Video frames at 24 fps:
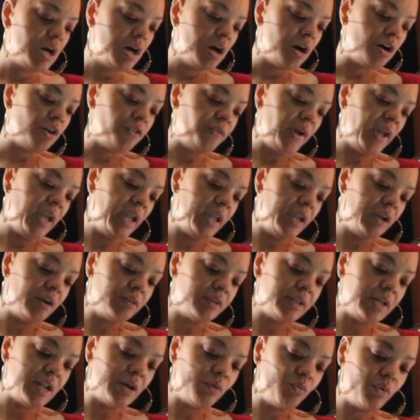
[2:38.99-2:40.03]
of hair
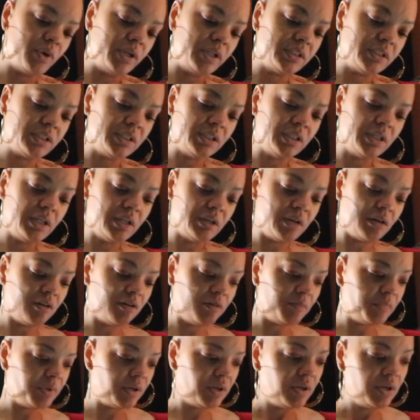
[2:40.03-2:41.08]
that I wanted to get
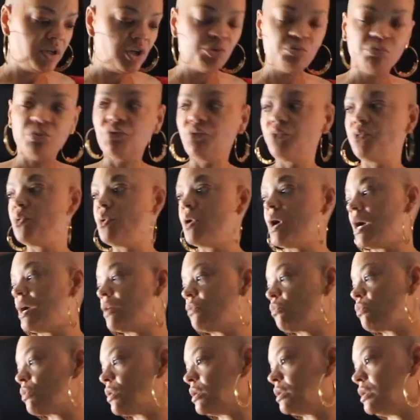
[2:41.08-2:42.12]
up before I
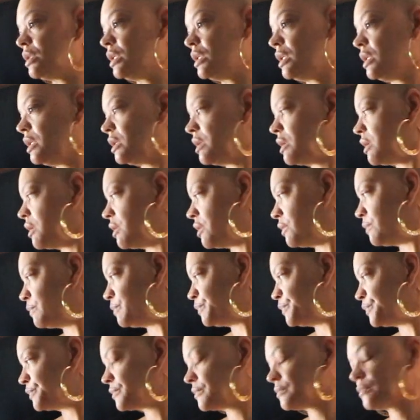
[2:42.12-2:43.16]
run
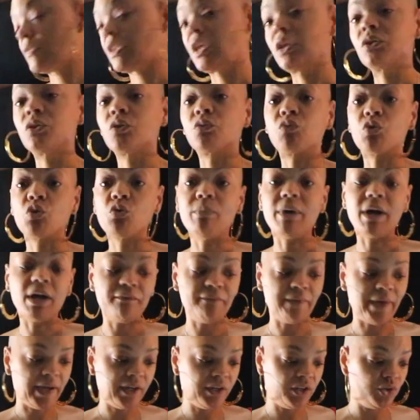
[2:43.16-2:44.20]
the robot
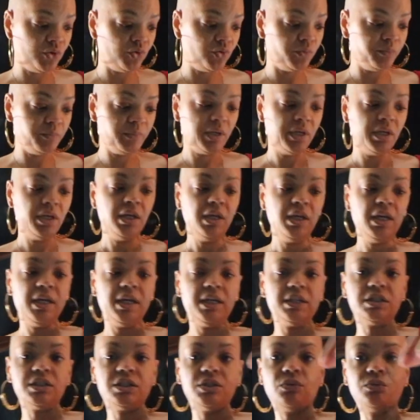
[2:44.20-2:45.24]
vacuum.
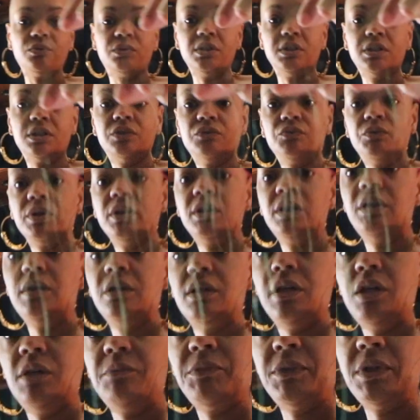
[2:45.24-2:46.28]
And so this really
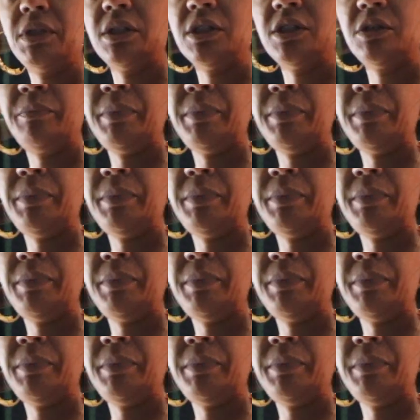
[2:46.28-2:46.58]
does